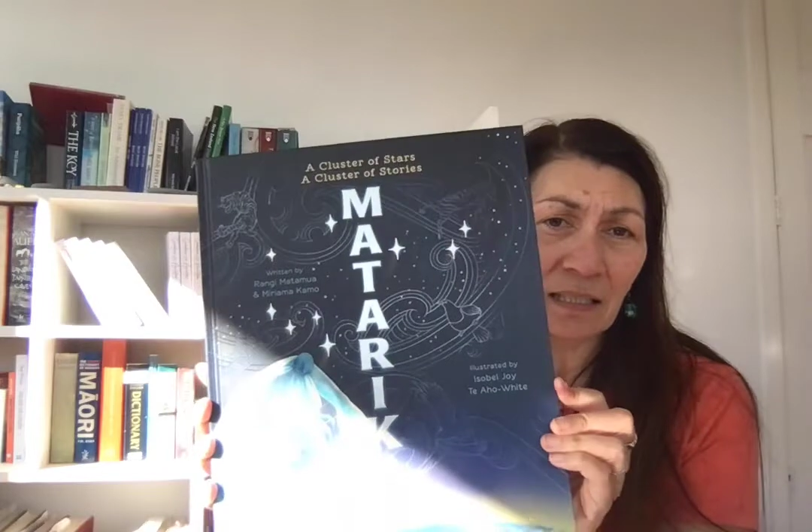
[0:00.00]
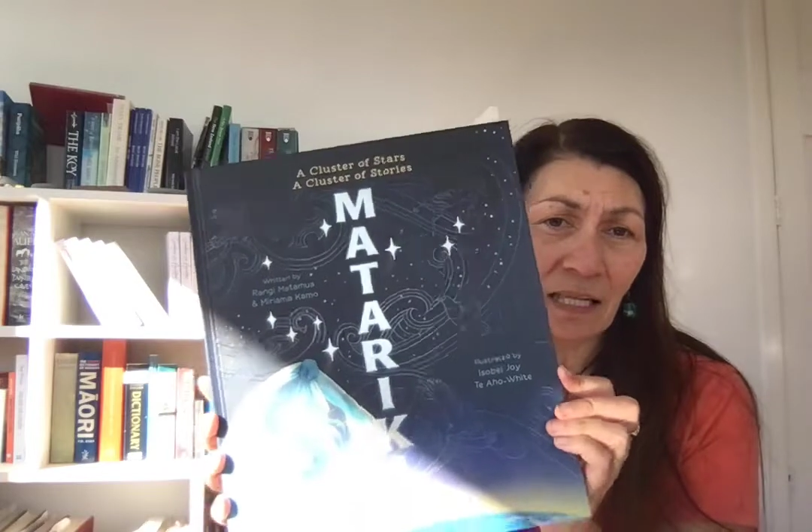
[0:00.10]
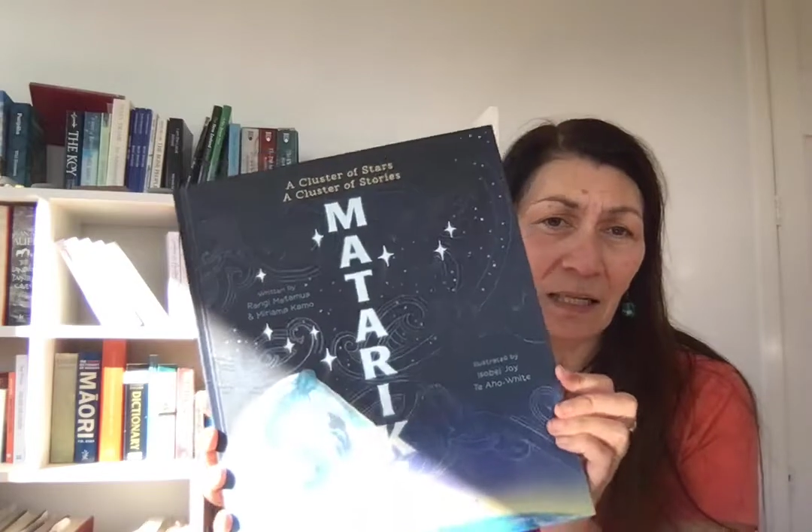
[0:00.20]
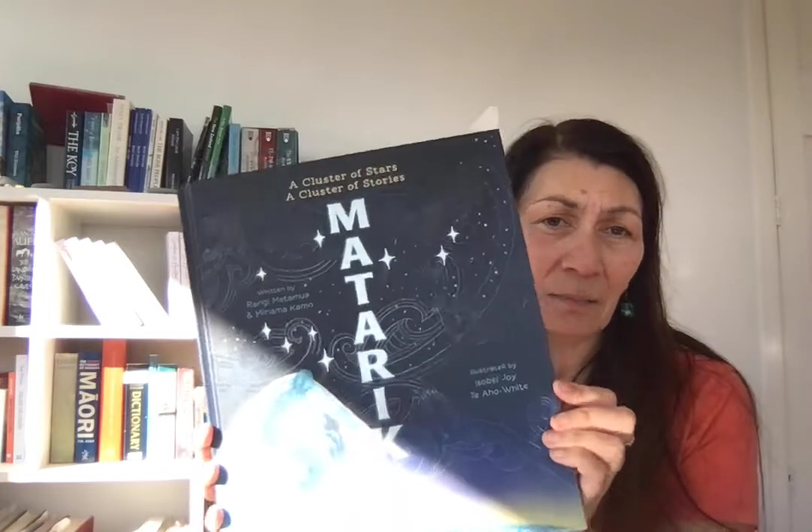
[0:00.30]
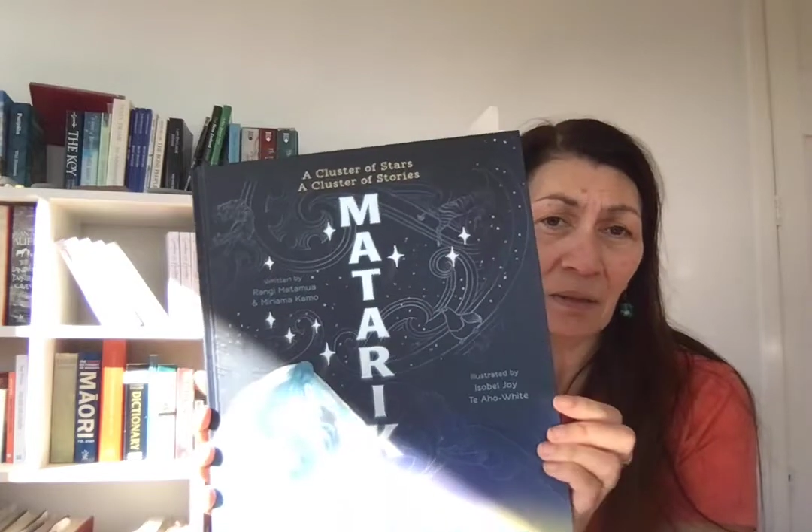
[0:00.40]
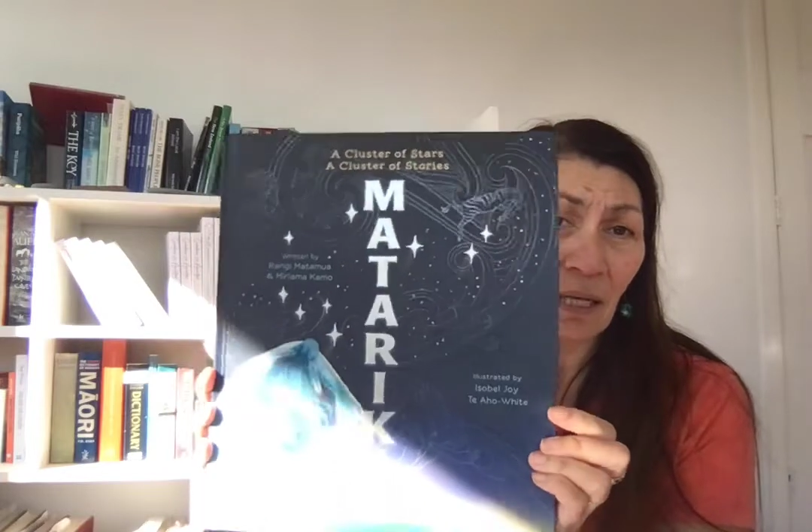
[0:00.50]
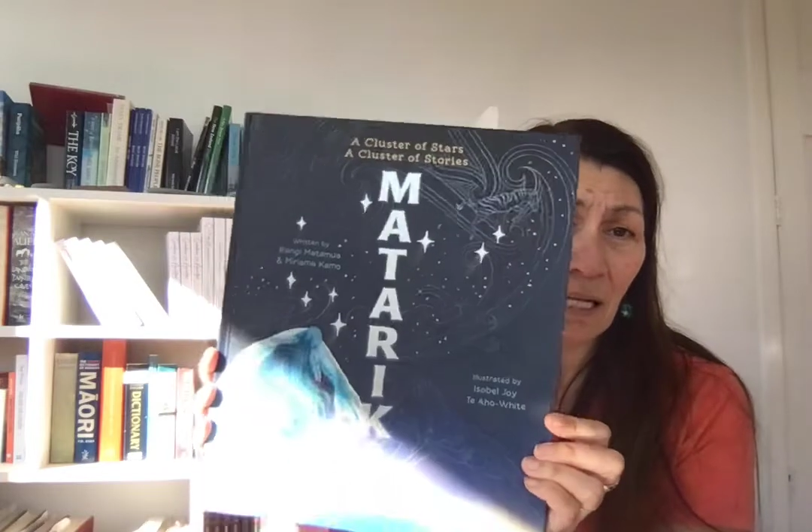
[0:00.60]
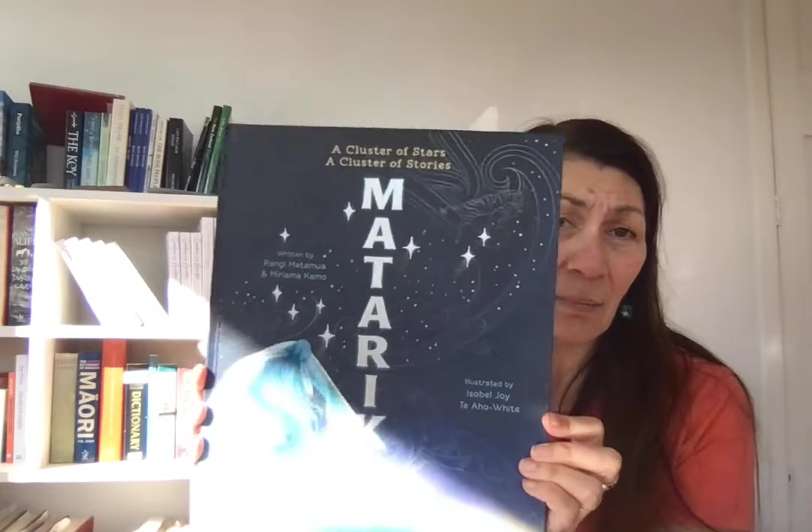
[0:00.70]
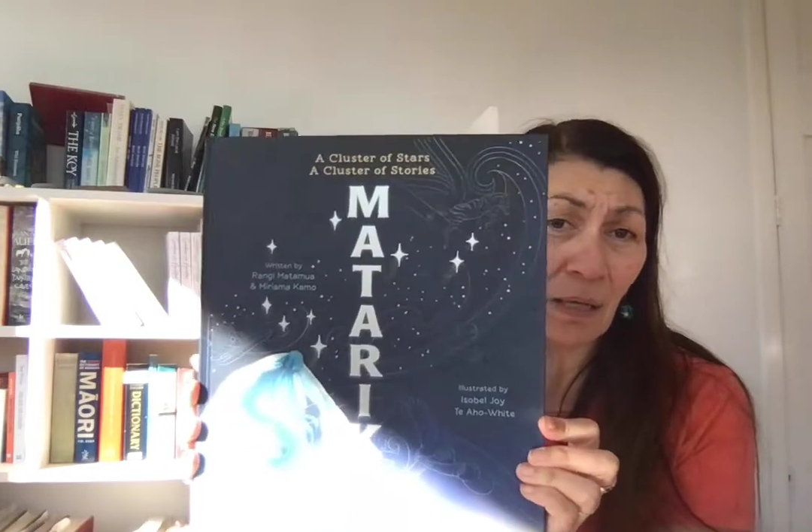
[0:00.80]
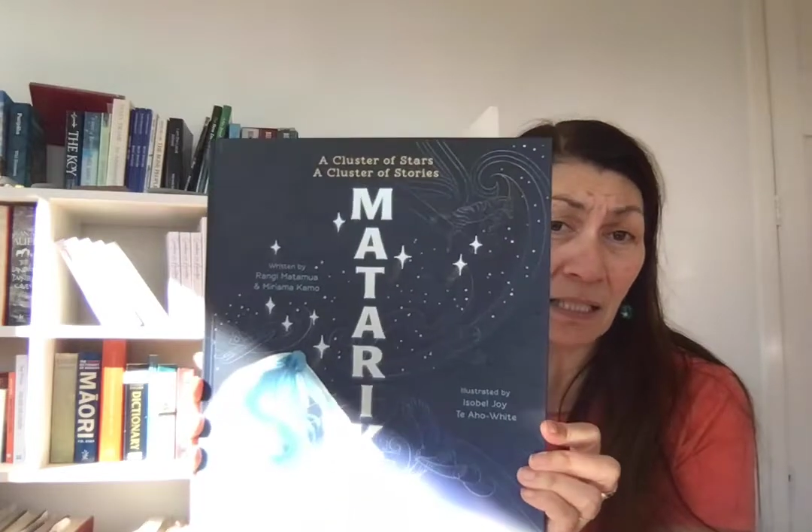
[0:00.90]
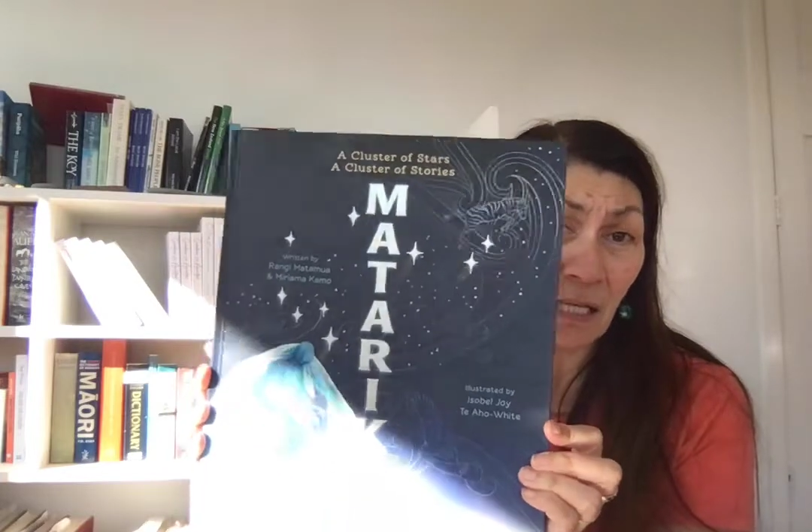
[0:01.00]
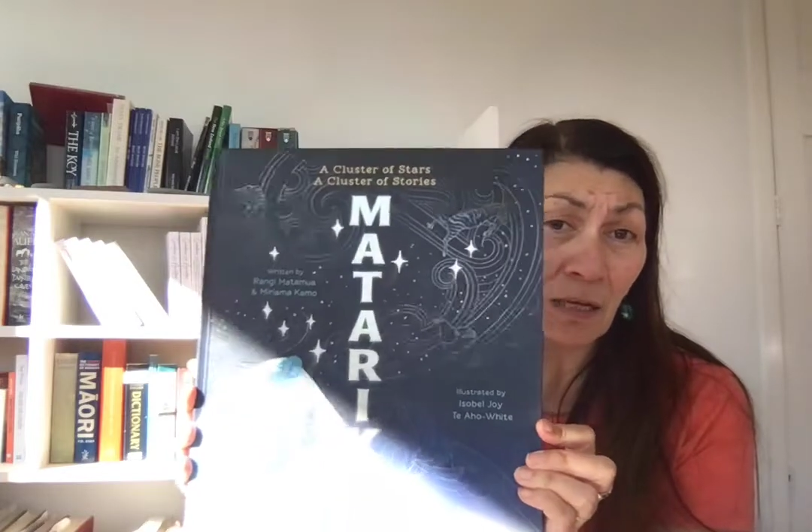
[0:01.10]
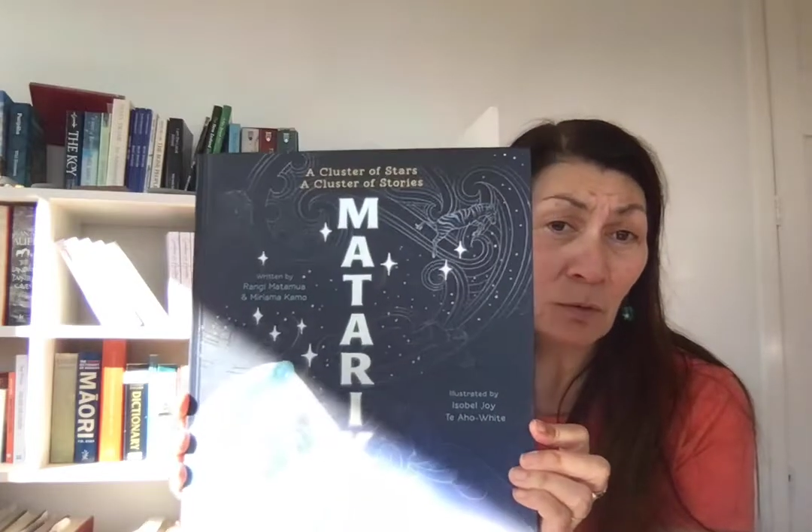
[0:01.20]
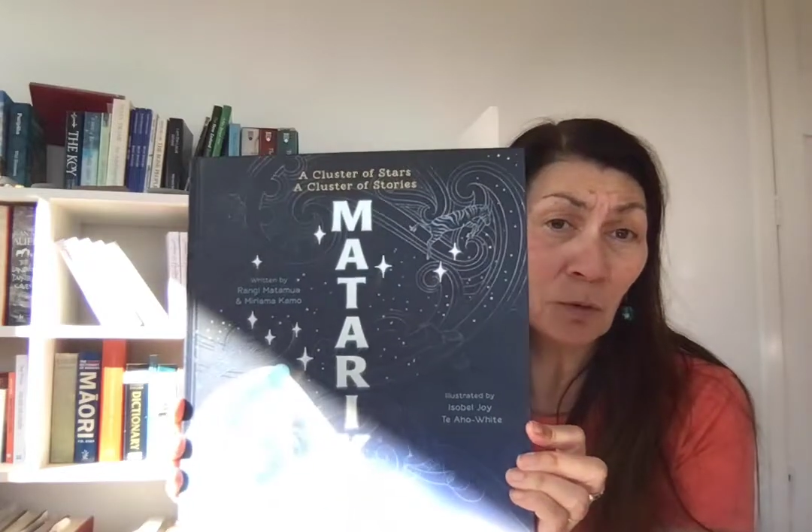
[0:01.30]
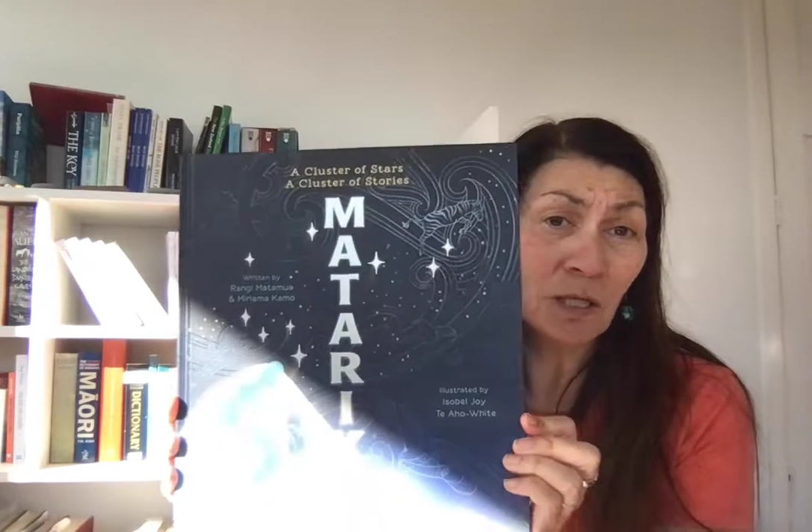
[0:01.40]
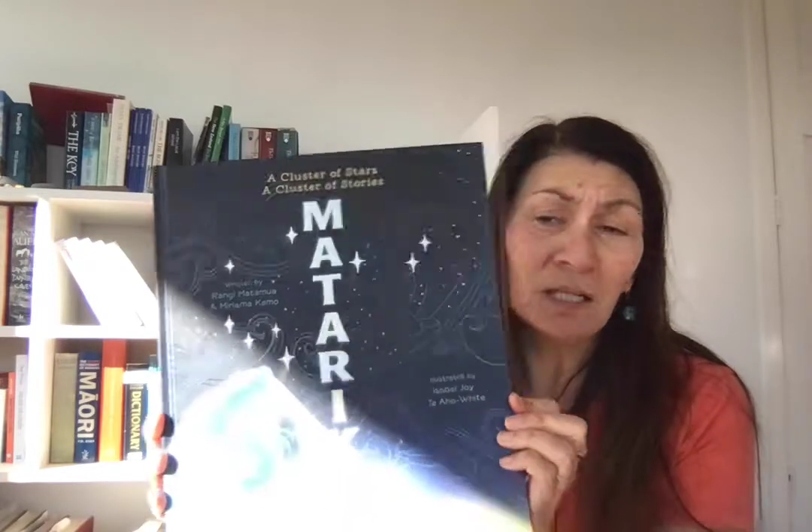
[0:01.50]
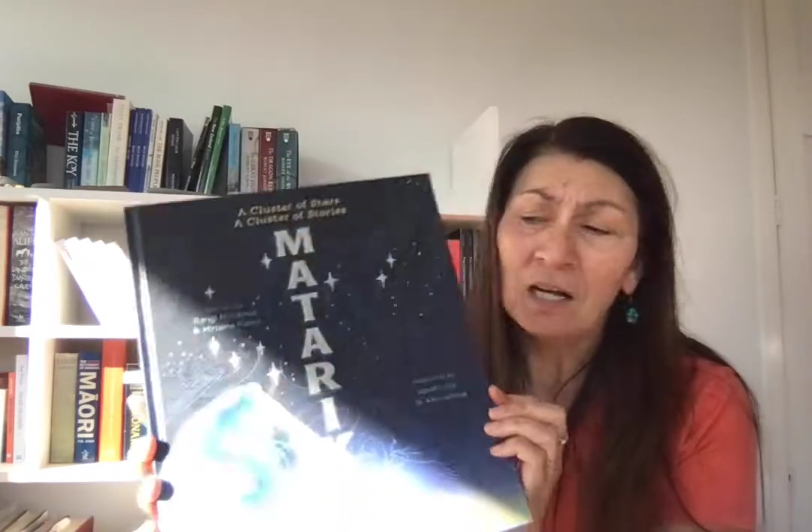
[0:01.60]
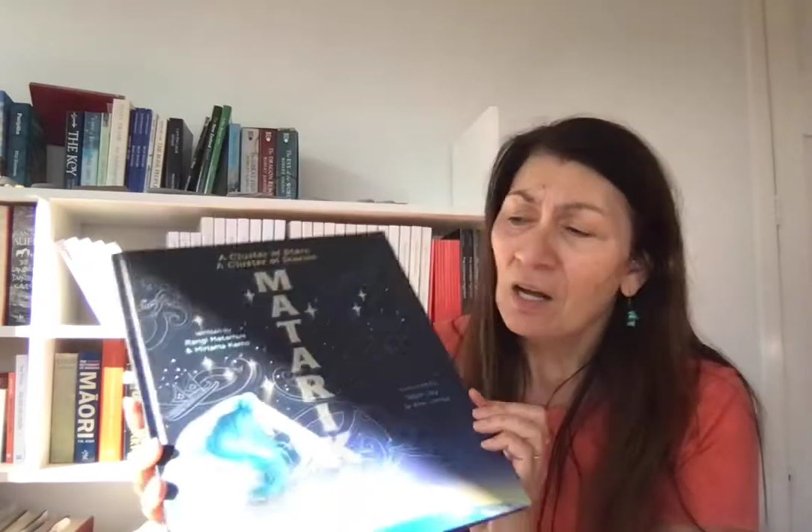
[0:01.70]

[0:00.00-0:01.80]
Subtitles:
Rangi Mātāmua.